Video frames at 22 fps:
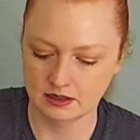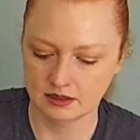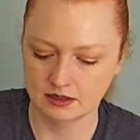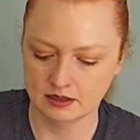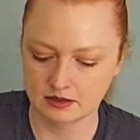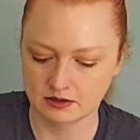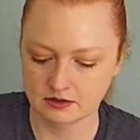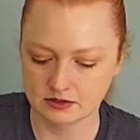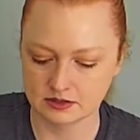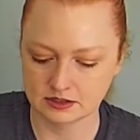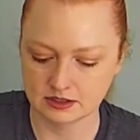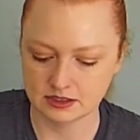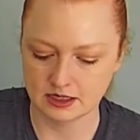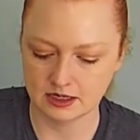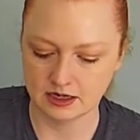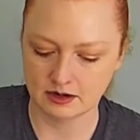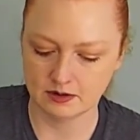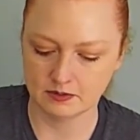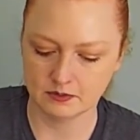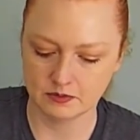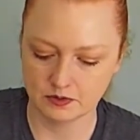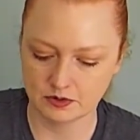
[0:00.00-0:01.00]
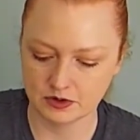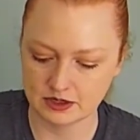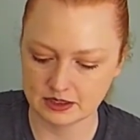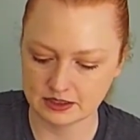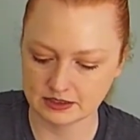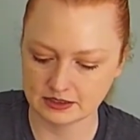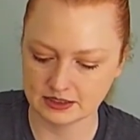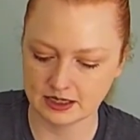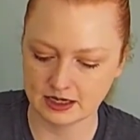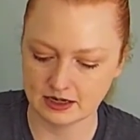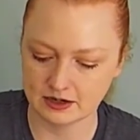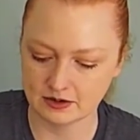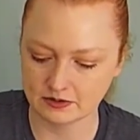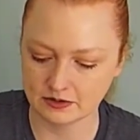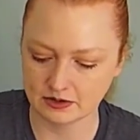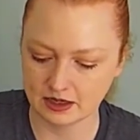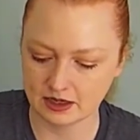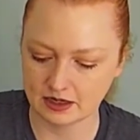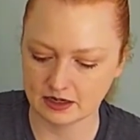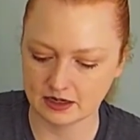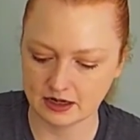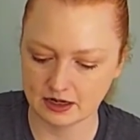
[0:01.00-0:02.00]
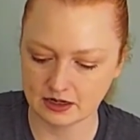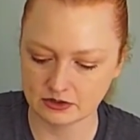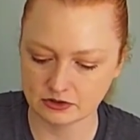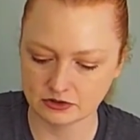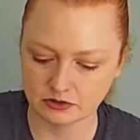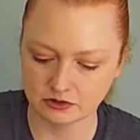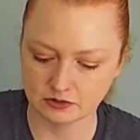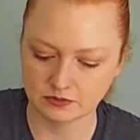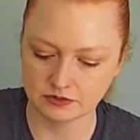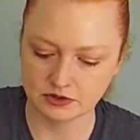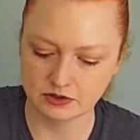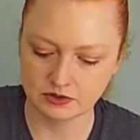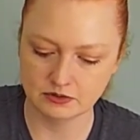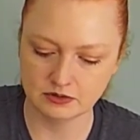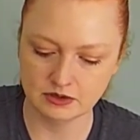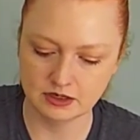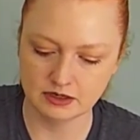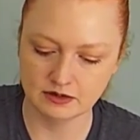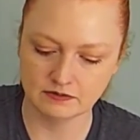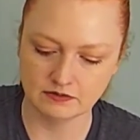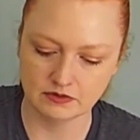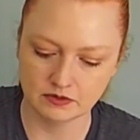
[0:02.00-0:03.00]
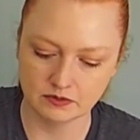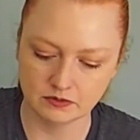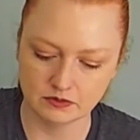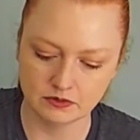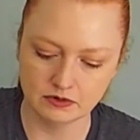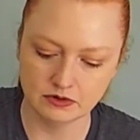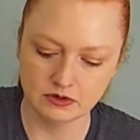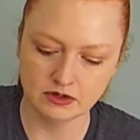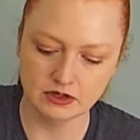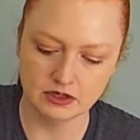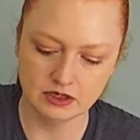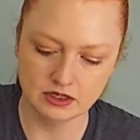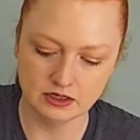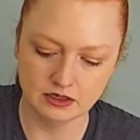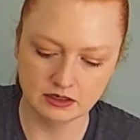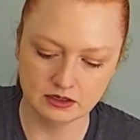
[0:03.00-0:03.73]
You can see how it brings out that natural beauty of the wood.